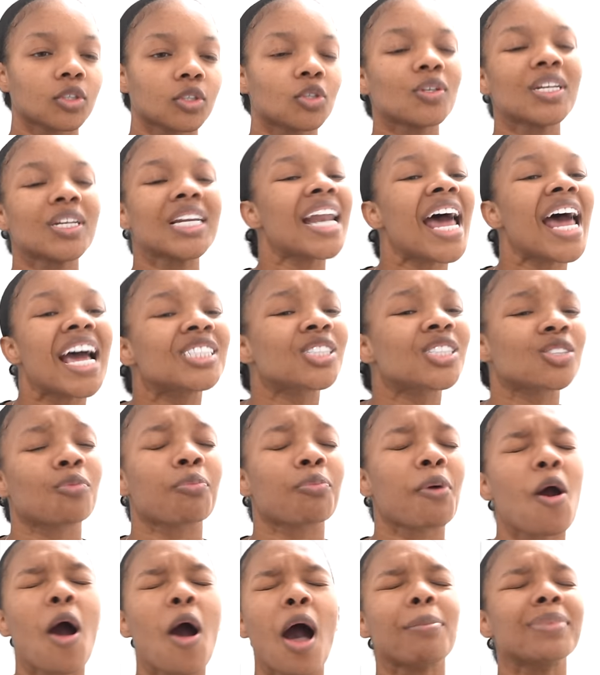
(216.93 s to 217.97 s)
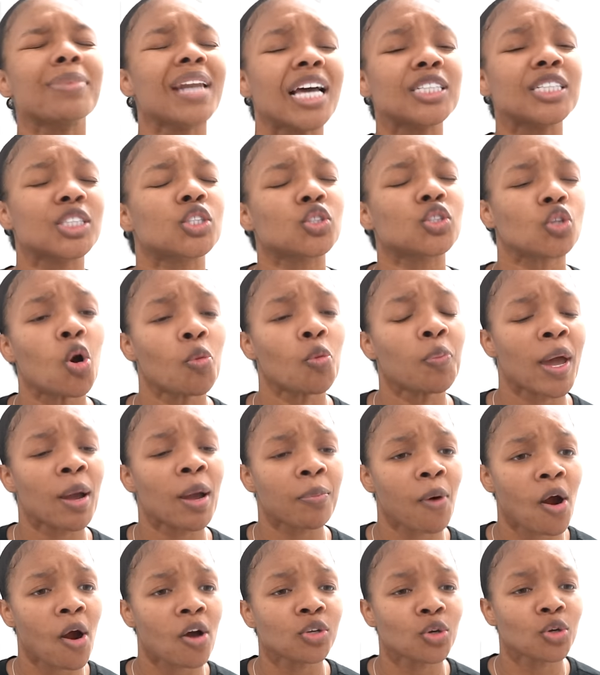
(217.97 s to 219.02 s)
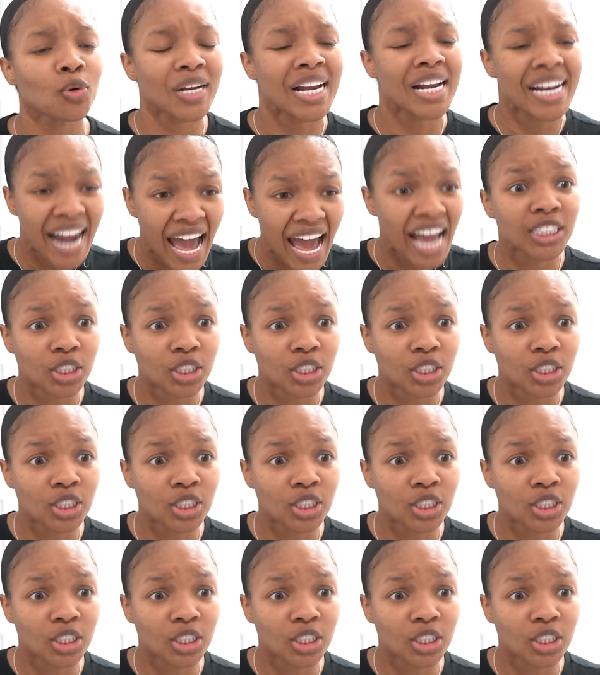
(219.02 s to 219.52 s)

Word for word: you did not, bro. I'm not stupid, bro. You did not